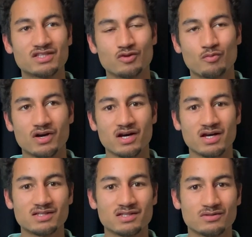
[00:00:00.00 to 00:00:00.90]

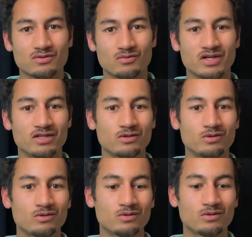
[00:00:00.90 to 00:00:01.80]
surprise when
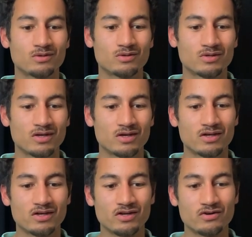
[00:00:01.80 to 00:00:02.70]
you
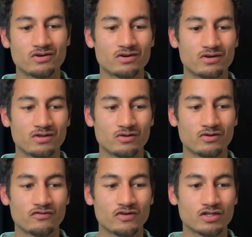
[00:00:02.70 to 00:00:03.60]
hear
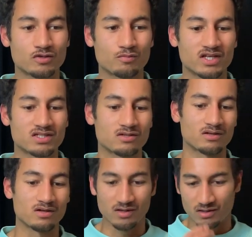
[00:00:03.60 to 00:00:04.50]
your finished mix
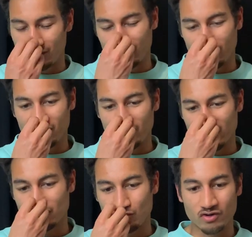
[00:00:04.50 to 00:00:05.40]
on the
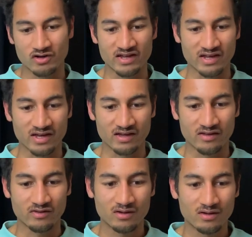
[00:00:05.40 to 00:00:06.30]
next morning,
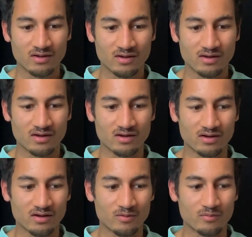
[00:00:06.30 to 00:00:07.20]
and
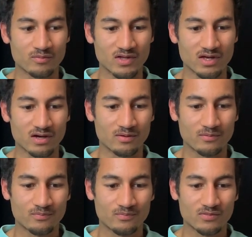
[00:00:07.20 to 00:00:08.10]
yeah,
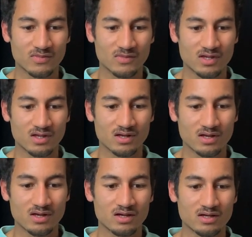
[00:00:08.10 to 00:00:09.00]

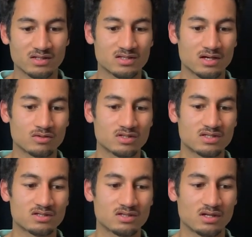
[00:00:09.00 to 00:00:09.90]
it
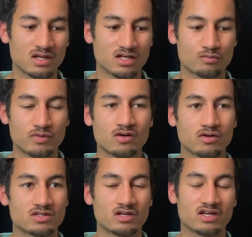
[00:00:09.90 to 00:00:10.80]
sounds lush
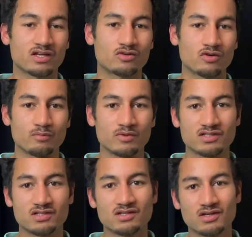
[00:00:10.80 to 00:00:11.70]
because the kick drum
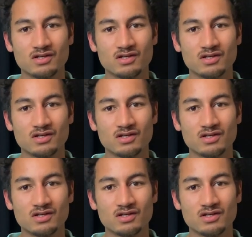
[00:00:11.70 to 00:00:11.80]
is